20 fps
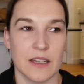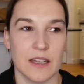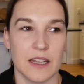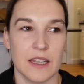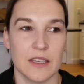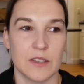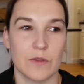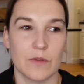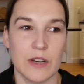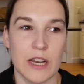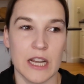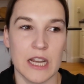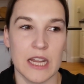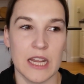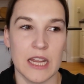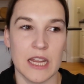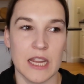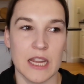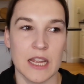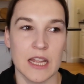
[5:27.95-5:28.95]
is
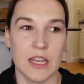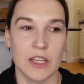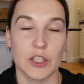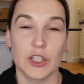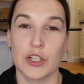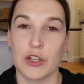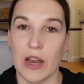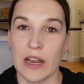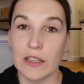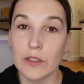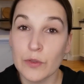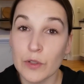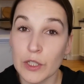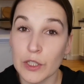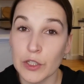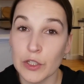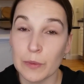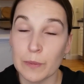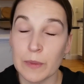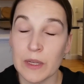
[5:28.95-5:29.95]
really
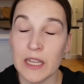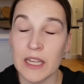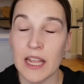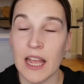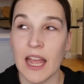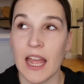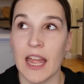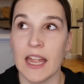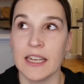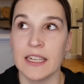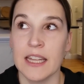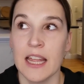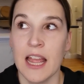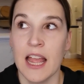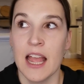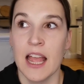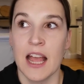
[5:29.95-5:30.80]
stressful to me and